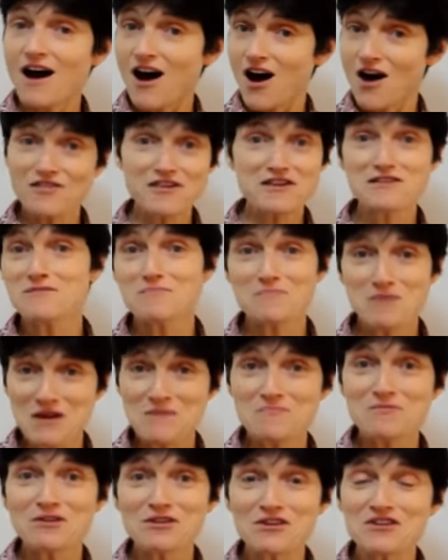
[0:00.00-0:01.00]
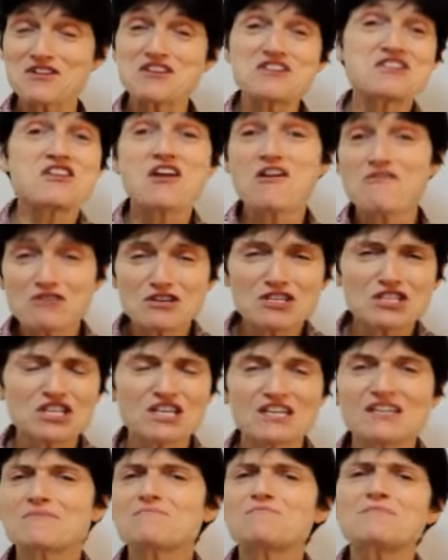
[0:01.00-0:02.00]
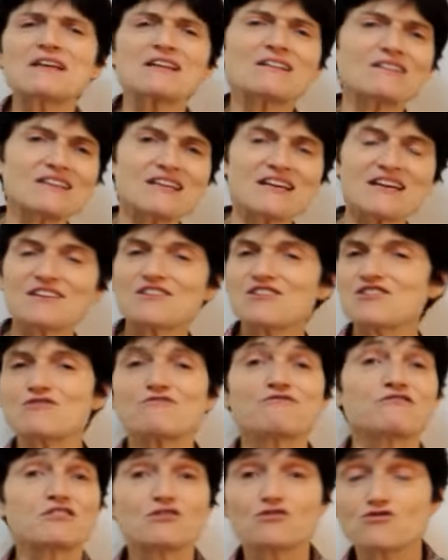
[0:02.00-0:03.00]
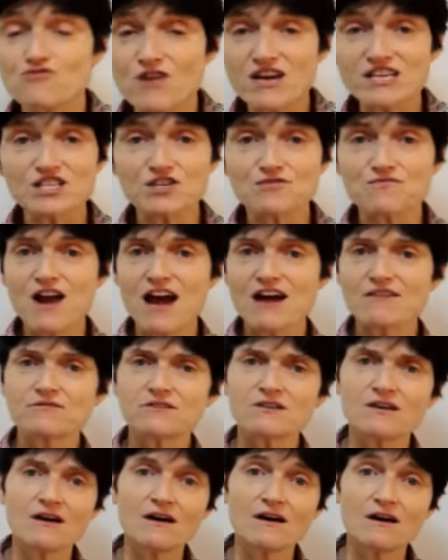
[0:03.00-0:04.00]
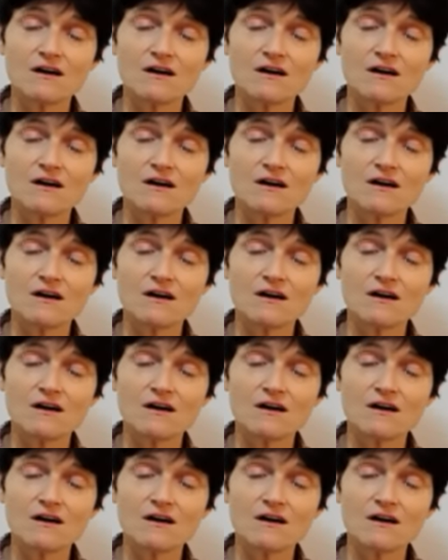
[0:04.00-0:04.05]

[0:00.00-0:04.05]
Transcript: Are they the people that are nourishing, building, that you feel great around?